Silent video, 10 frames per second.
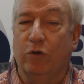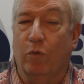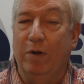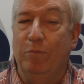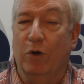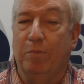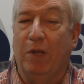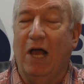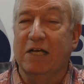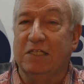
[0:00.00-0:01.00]
Greenbook
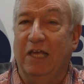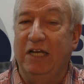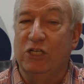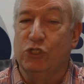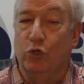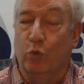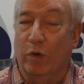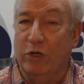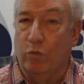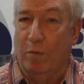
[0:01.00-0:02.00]
Blog's latest GRIT